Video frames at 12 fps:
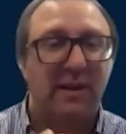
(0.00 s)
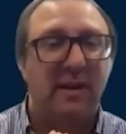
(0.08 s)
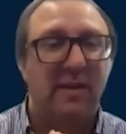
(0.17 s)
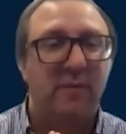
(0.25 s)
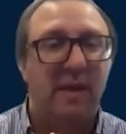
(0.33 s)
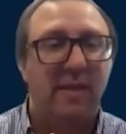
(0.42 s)
And
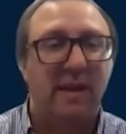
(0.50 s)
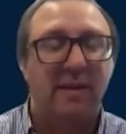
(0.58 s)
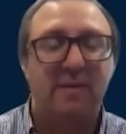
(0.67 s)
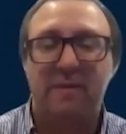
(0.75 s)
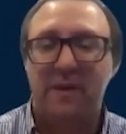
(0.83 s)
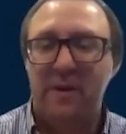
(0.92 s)
even when I think
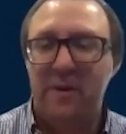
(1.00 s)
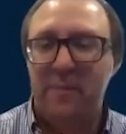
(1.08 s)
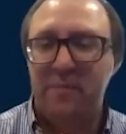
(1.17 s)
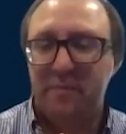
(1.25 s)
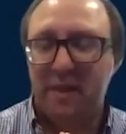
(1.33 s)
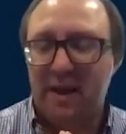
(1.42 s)
of
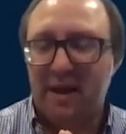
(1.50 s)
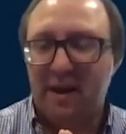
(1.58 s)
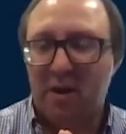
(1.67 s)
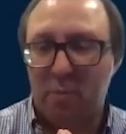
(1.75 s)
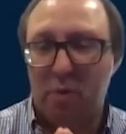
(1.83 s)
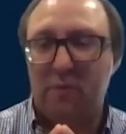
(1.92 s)

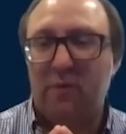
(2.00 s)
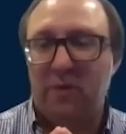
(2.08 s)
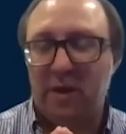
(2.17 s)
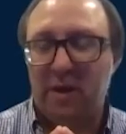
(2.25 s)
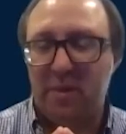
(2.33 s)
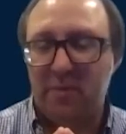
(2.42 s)
our portfolio
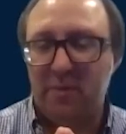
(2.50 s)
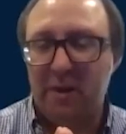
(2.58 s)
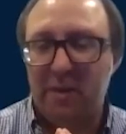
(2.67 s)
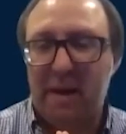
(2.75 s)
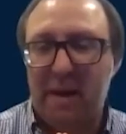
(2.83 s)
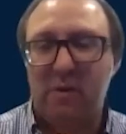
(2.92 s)
company
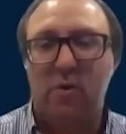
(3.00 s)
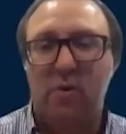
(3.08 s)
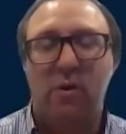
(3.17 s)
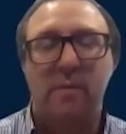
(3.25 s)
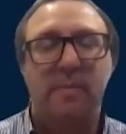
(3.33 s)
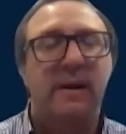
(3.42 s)
3D
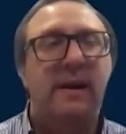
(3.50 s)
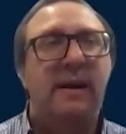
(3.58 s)
Biocorp,